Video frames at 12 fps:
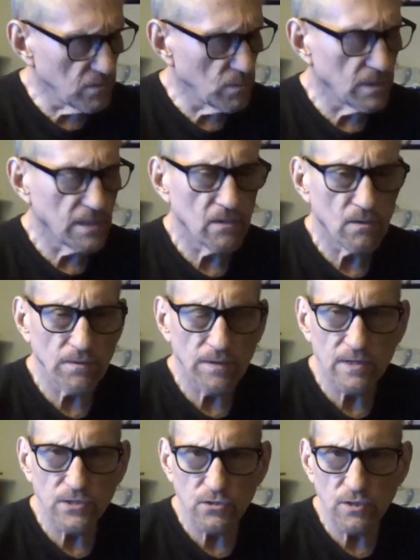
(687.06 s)
would hear
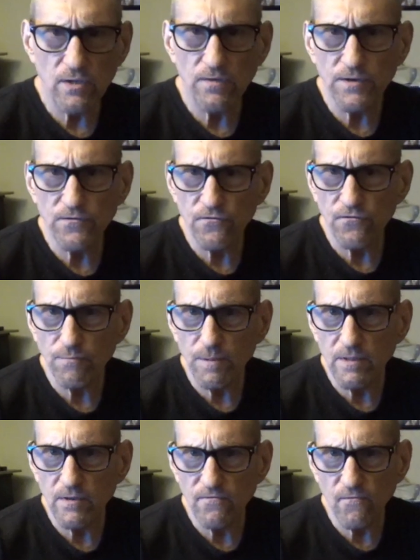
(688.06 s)
this. You'd hear the
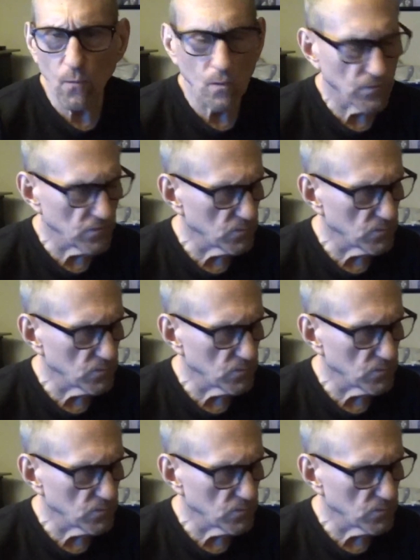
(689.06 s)
suspended fourth is